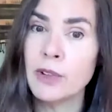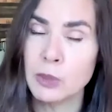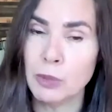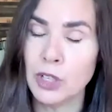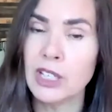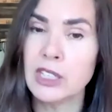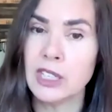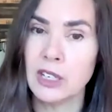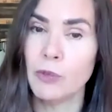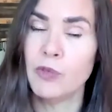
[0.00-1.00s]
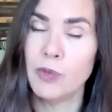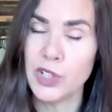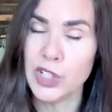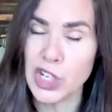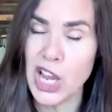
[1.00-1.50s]
experience and
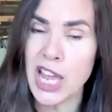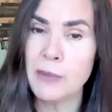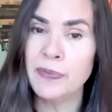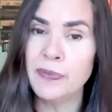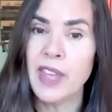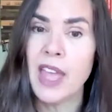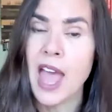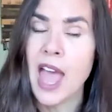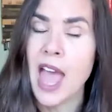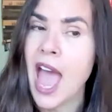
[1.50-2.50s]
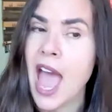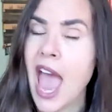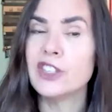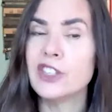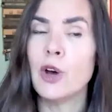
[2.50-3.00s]
with shame.
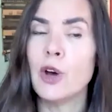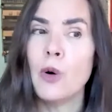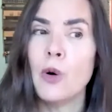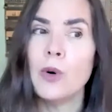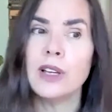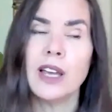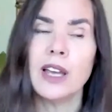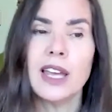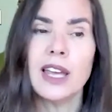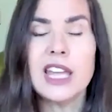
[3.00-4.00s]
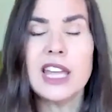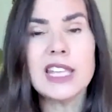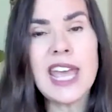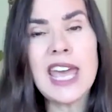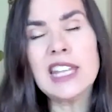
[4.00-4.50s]
And so
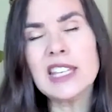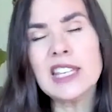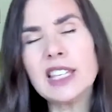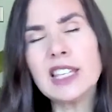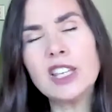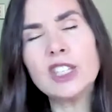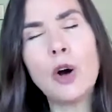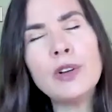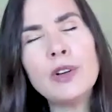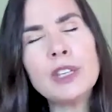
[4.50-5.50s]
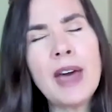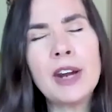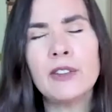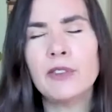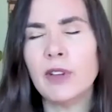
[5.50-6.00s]
it's always a
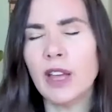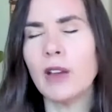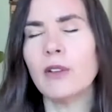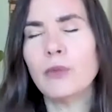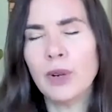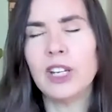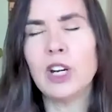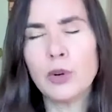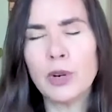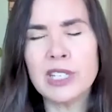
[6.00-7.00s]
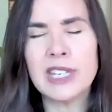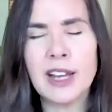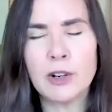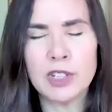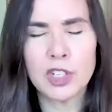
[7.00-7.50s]
matter of, Chris
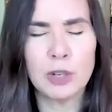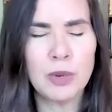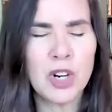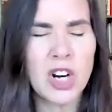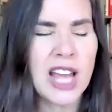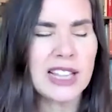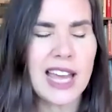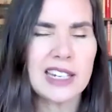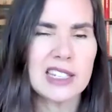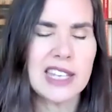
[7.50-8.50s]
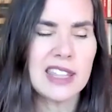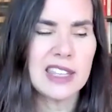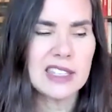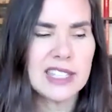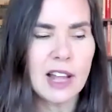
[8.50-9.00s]
Germer and I like to say
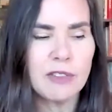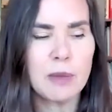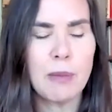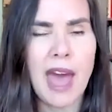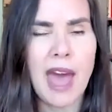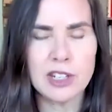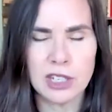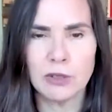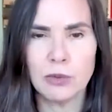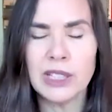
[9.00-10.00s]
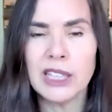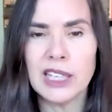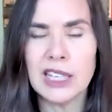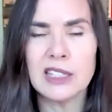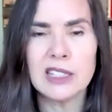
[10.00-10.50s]
that self-compassion
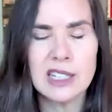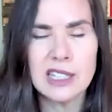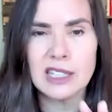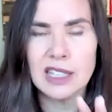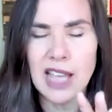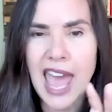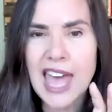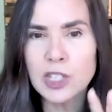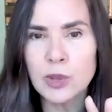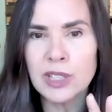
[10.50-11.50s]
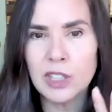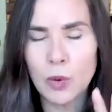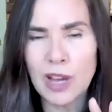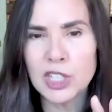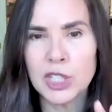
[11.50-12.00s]
really is just answering the
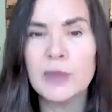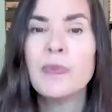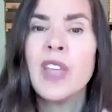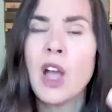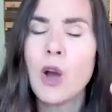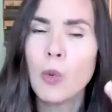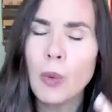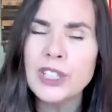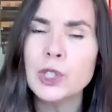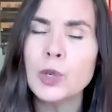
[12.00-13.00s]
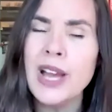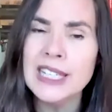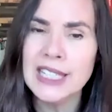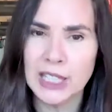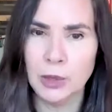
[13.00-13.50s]
question, what do I
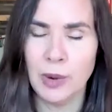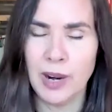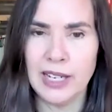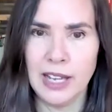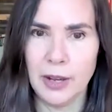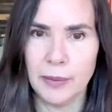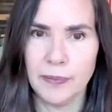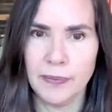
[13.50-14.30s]
need right now?